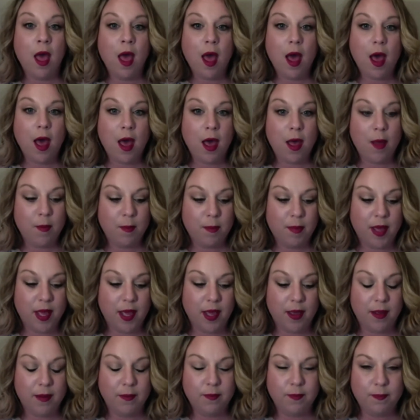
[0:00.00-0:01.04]

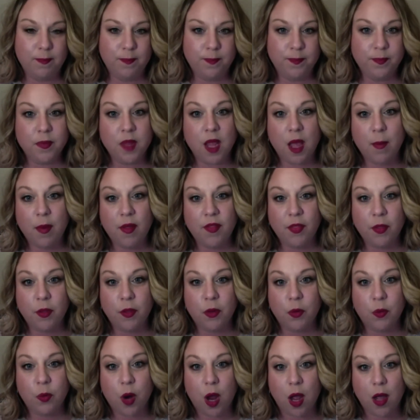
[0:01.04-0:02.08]
But I bought the
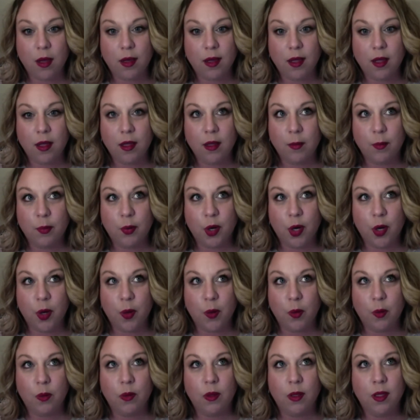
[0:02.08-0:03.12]
Lorac
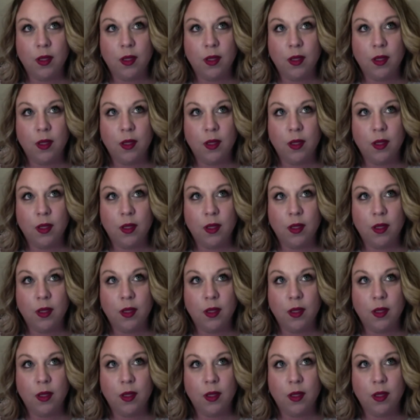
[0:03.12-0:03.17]
Pro